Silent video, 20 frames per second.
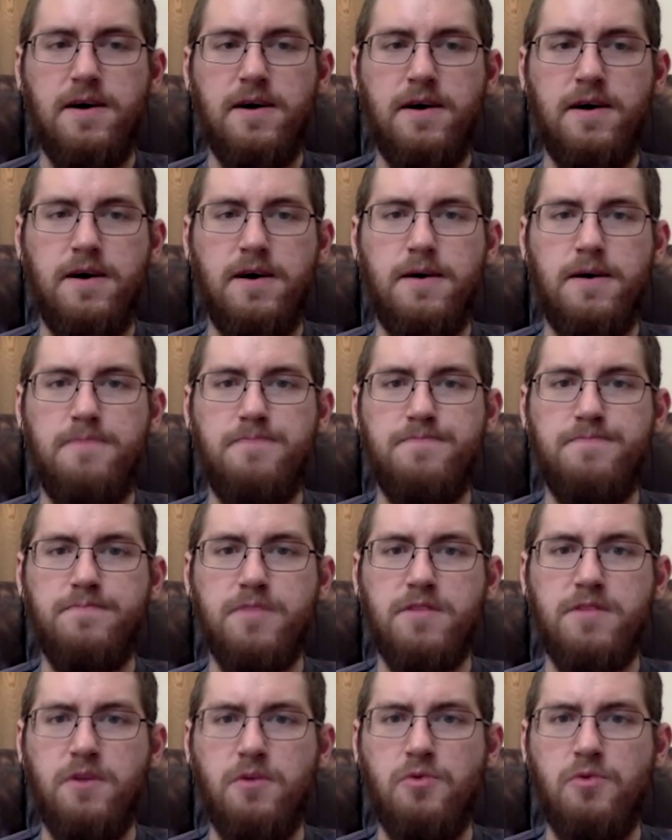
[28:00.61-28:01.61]
Um,
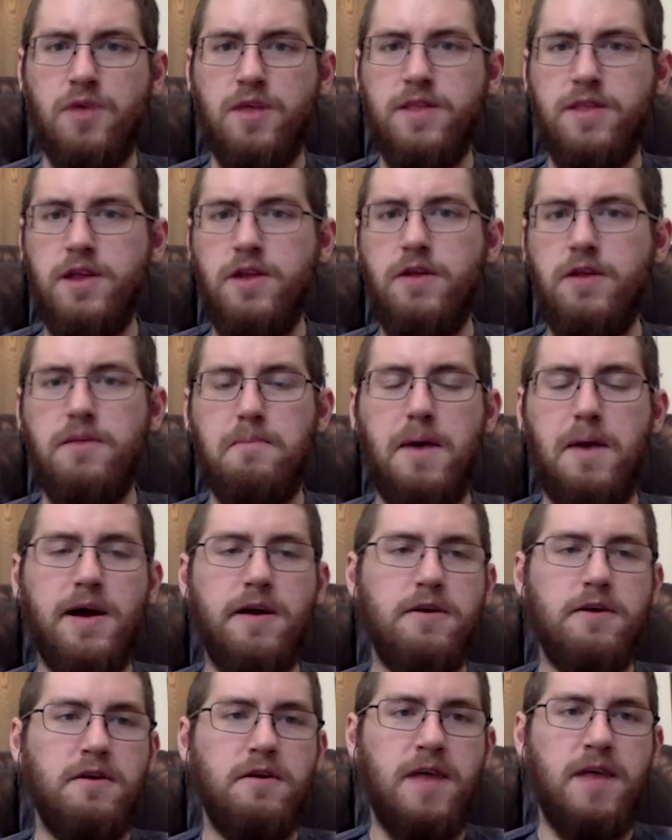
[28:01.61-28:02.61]
so we'll continue to
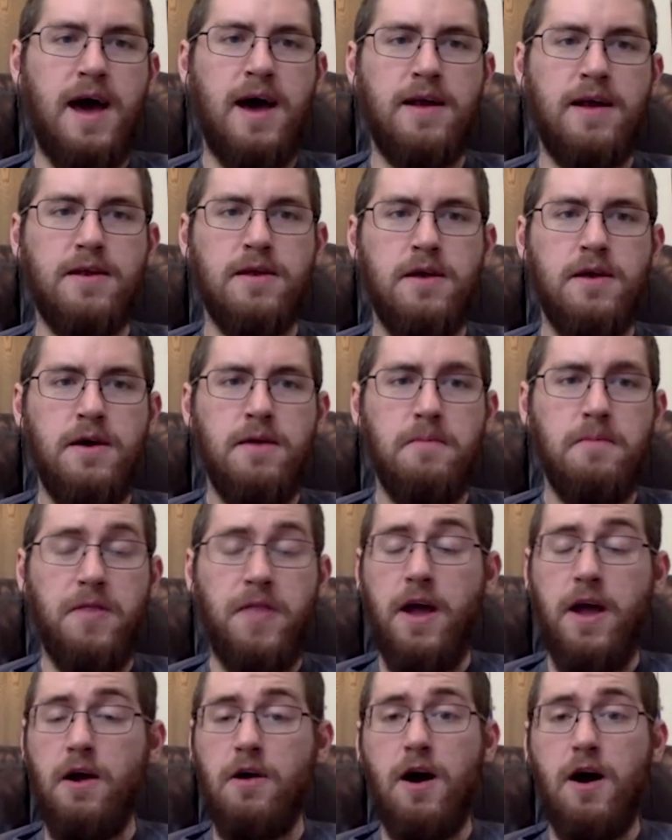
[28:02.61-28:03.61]
monitor that. But
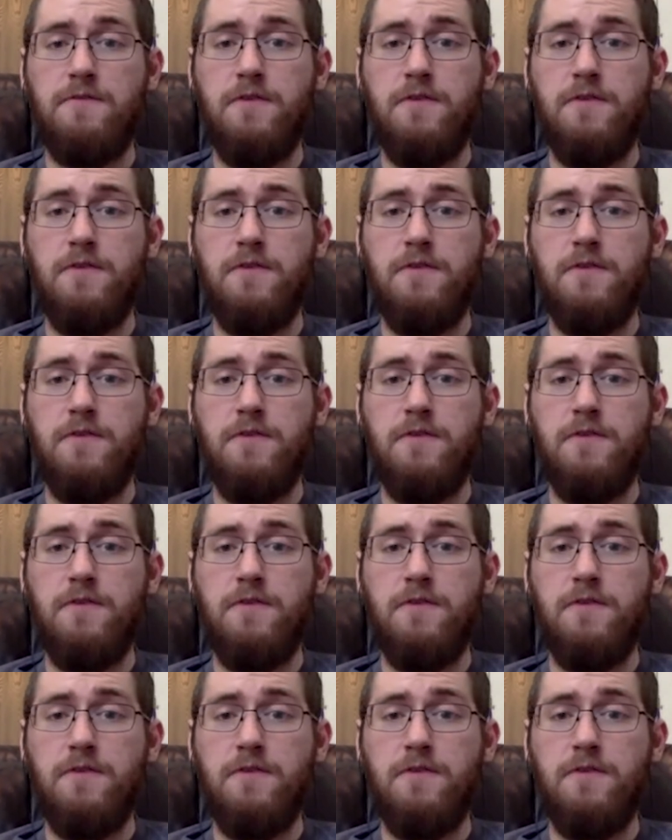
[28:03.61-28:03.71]
they are